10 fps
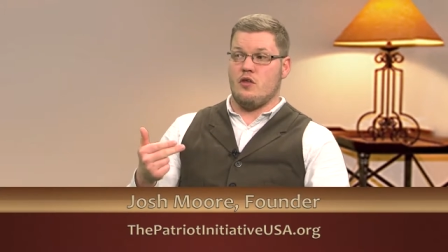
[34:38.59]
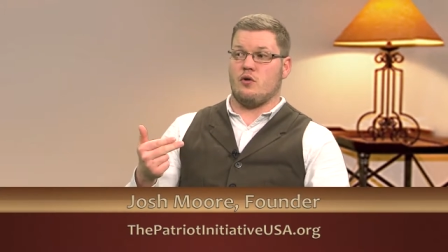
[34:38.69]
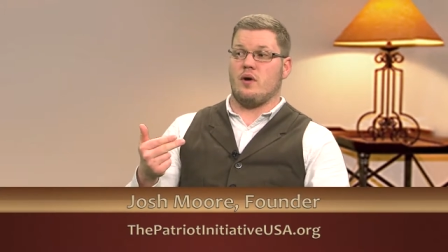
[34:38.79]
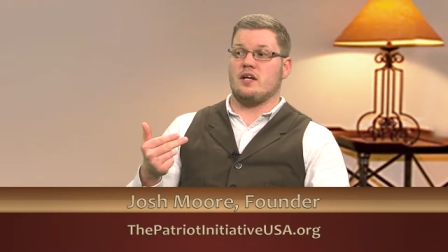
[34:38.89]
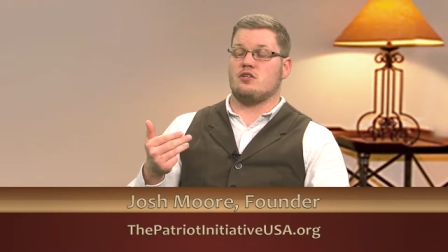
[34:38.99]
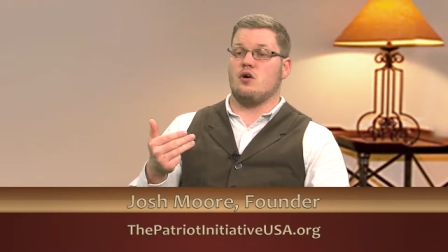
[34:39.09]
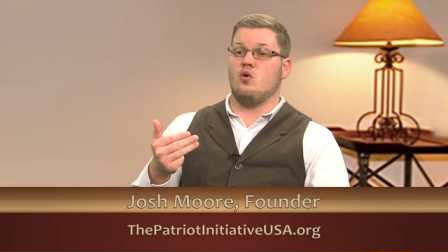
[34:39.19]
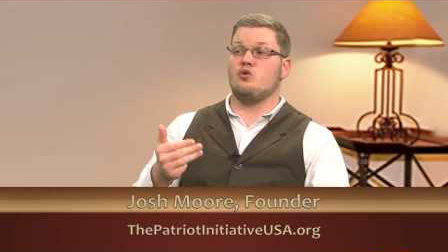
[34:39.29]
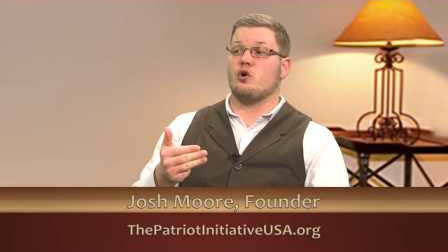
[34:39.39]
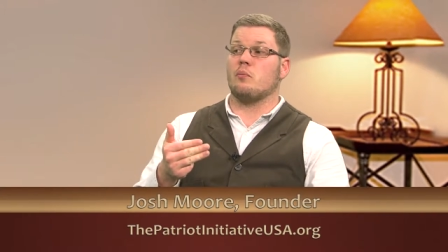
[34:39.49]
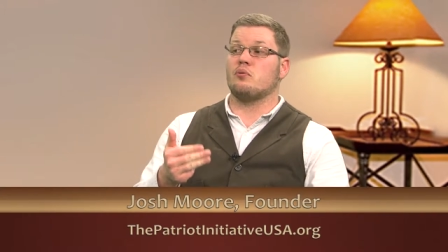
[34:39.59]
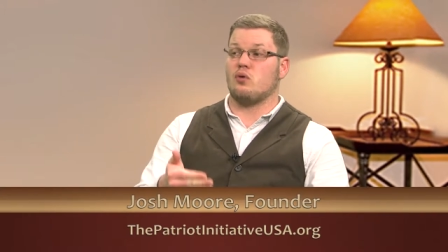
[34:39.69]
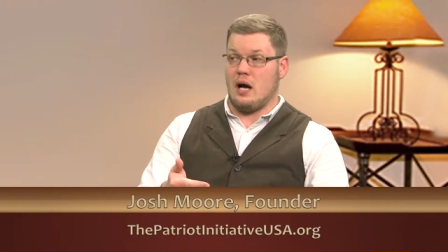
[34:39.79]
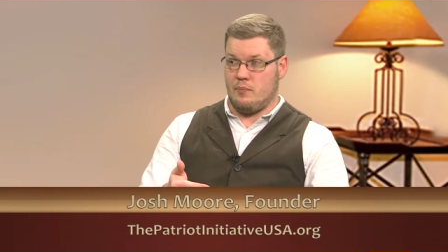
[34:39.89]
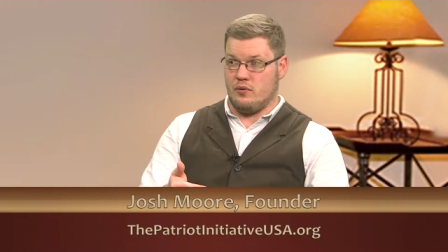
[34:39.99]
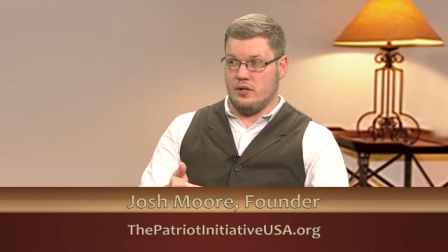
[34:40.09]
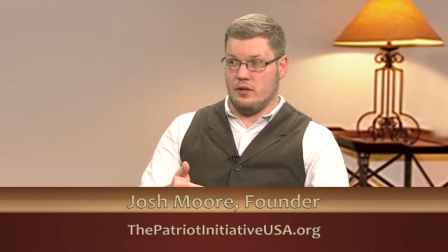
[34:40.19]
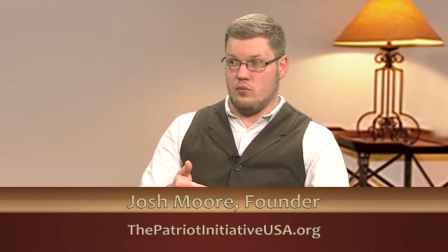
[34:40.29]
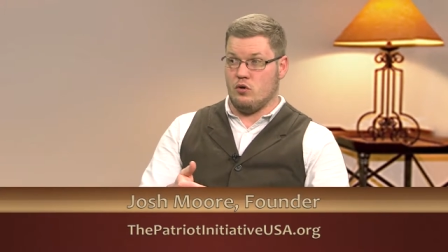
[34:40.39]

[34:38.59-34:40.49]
the right to own your property